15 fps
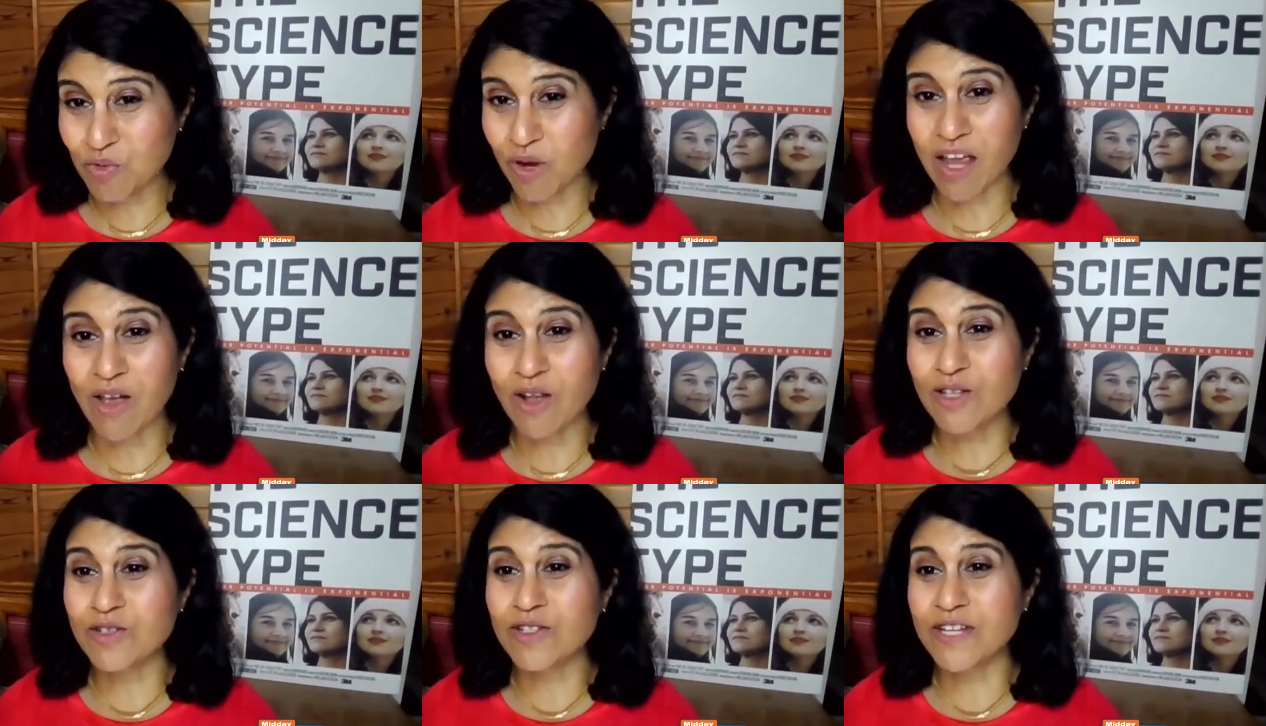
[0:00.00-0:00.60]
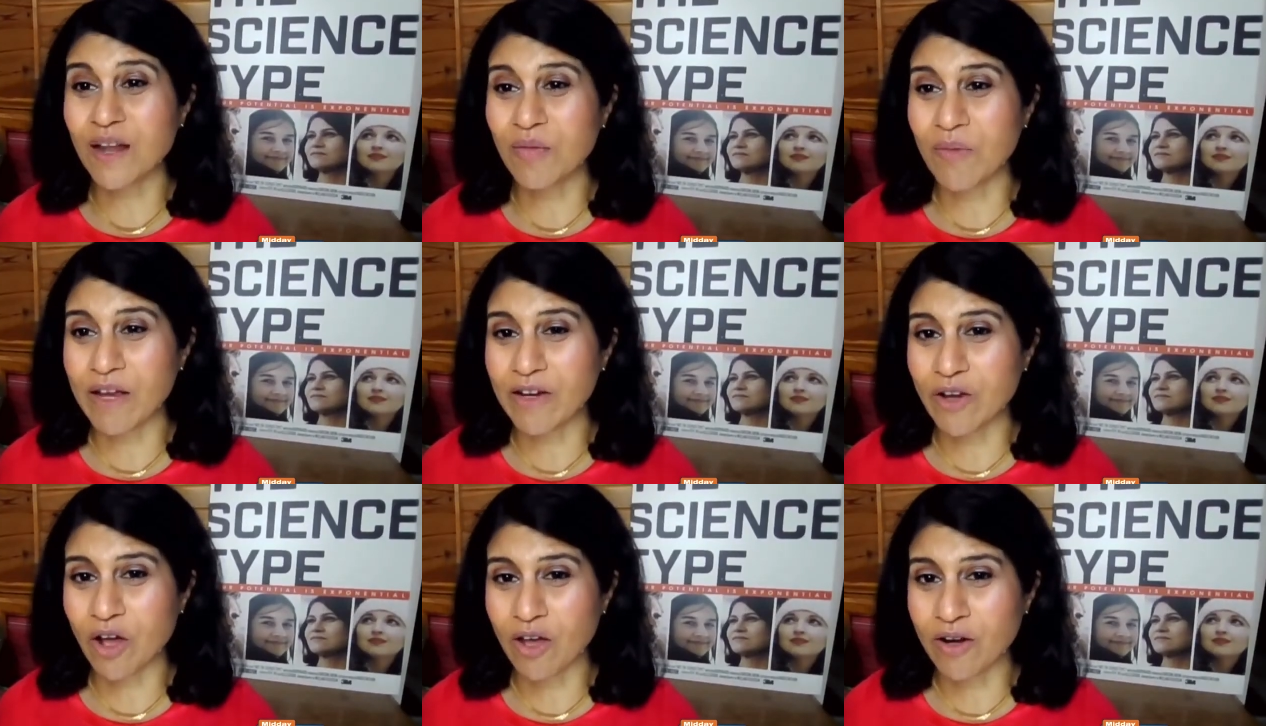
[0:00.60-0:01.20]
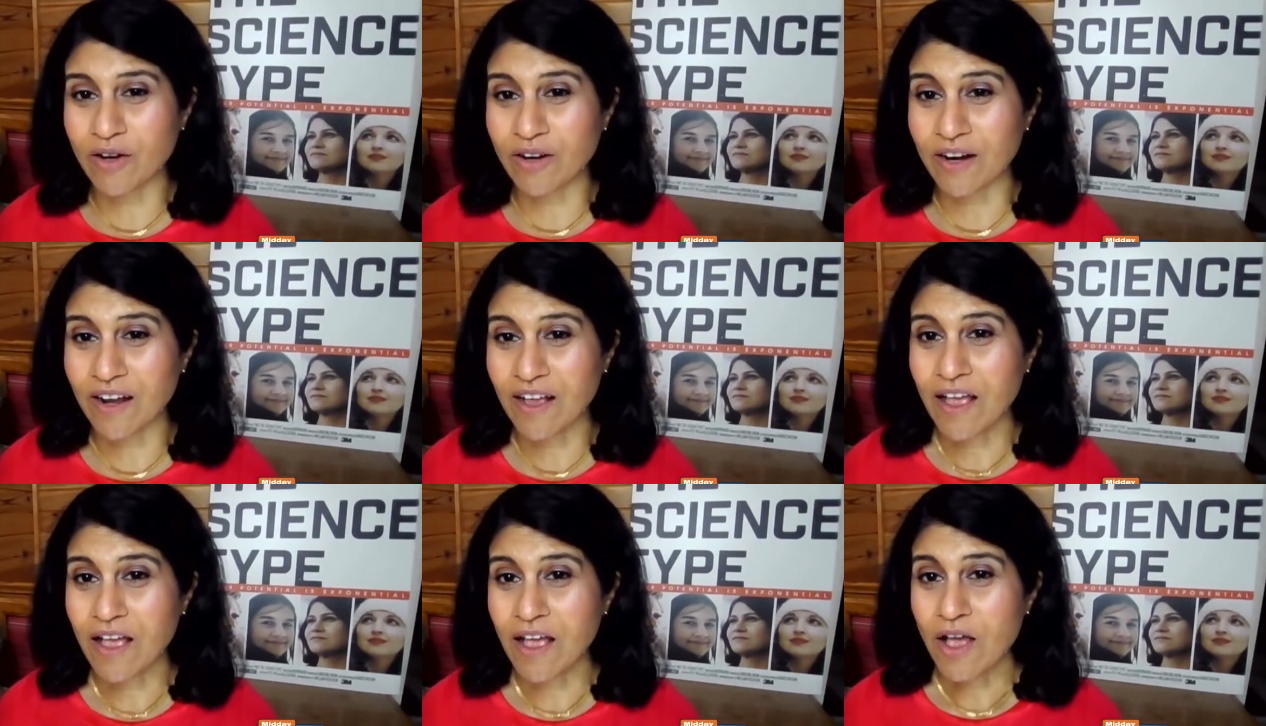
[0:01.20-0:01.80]
Speaker 1: what I also tell my daughter.
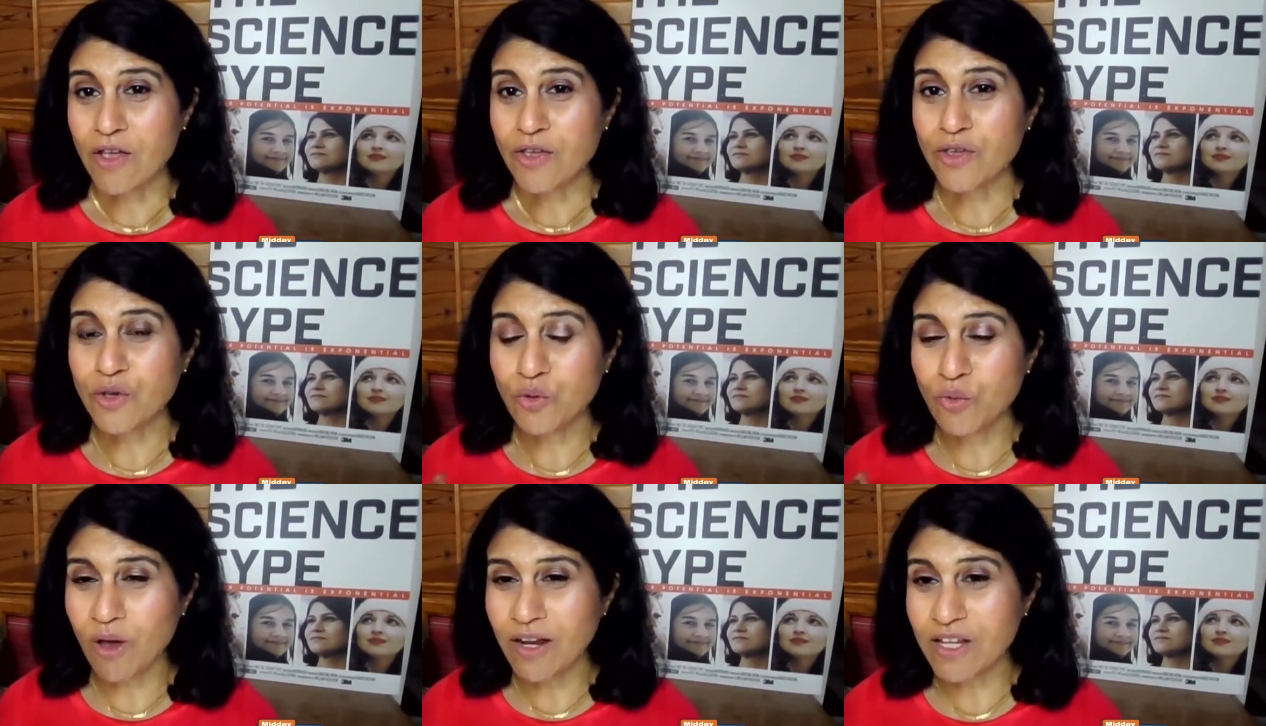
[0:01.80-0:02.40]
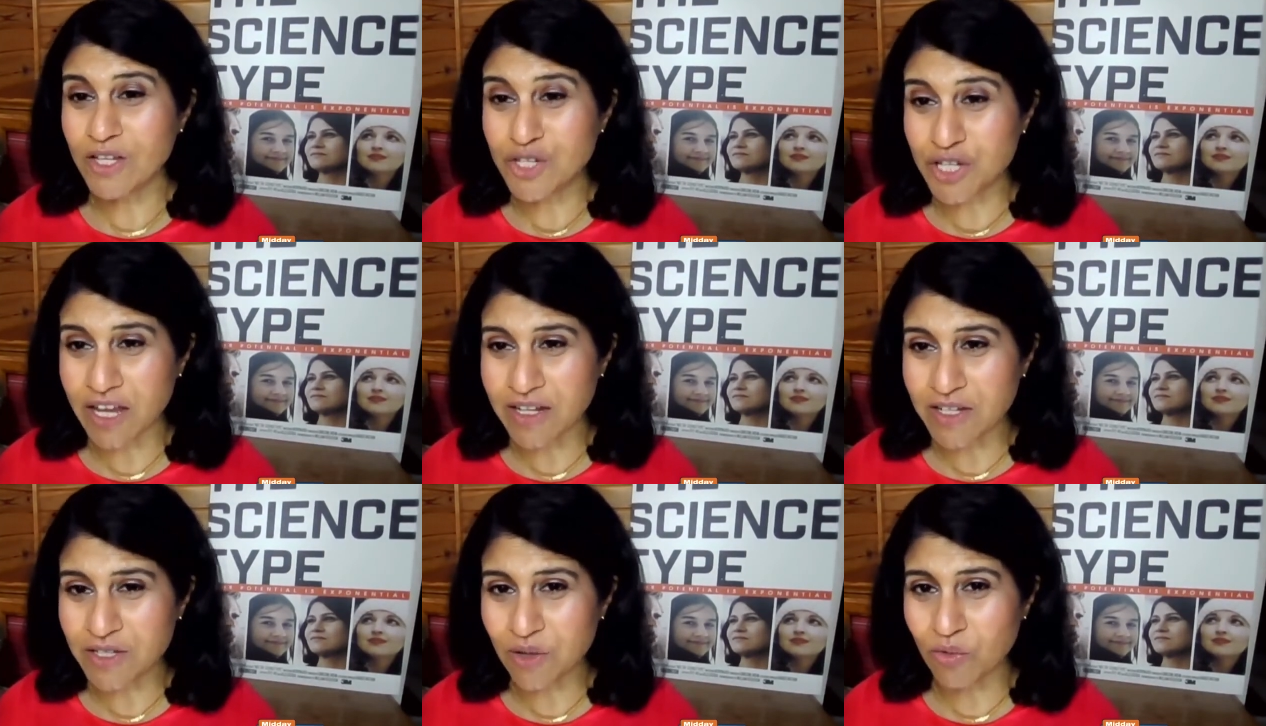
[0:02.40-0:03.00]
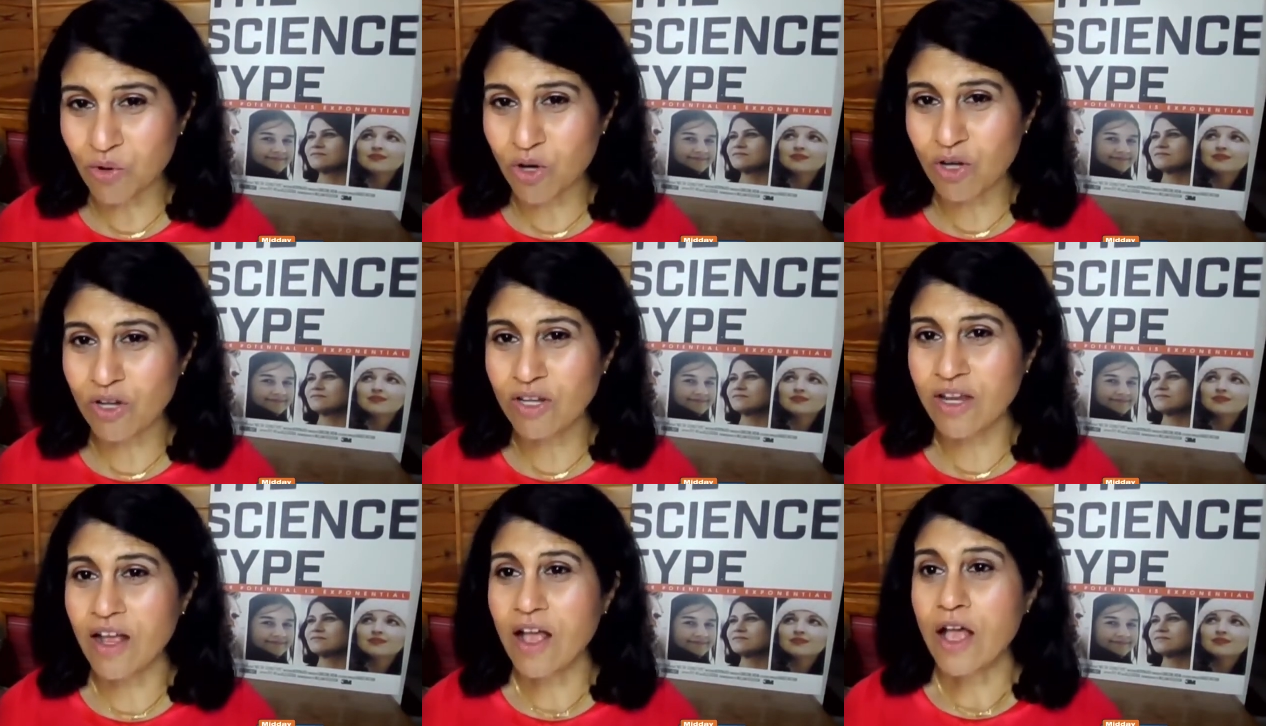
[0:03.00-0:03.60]
You want to change the
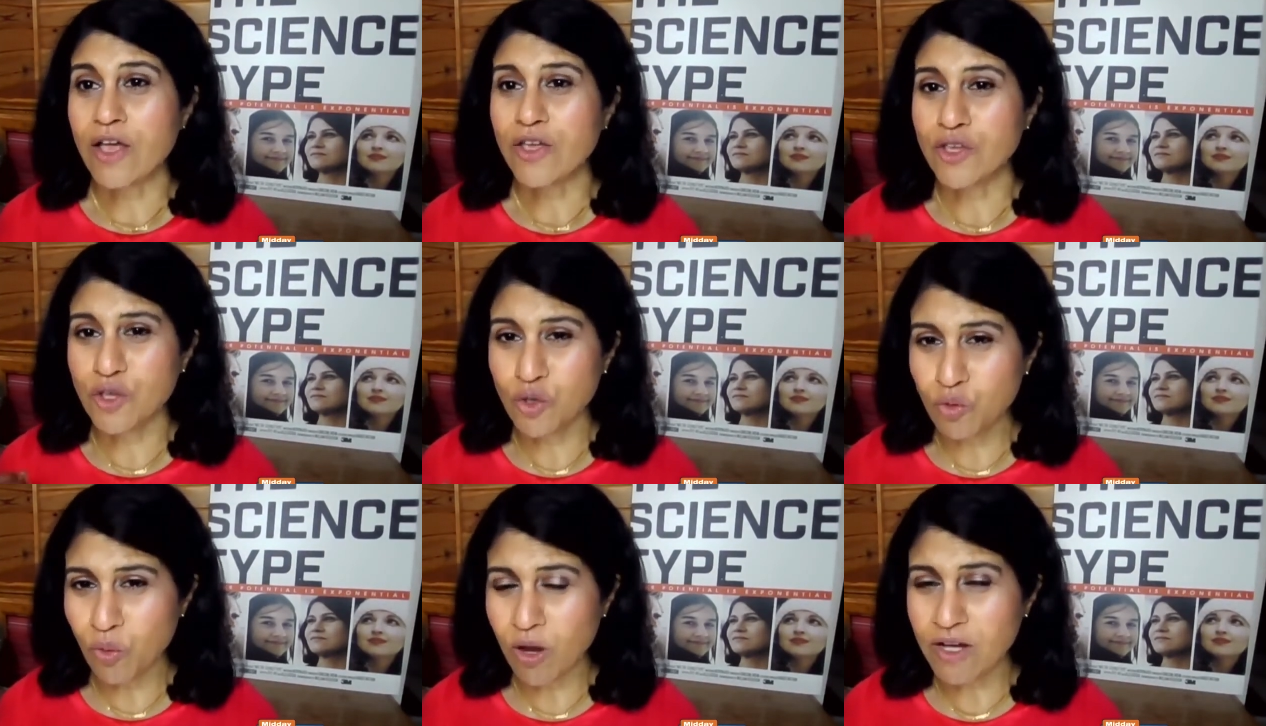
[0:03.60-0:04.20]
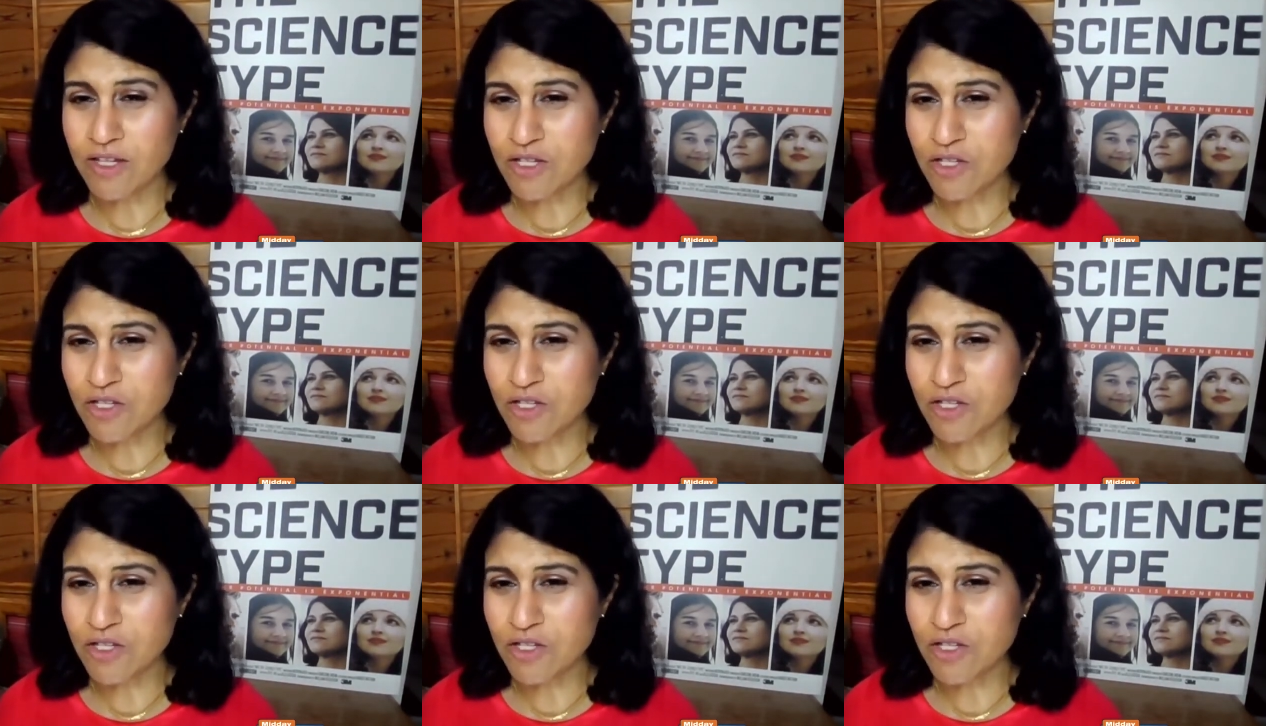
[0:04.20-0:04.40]
world, you want to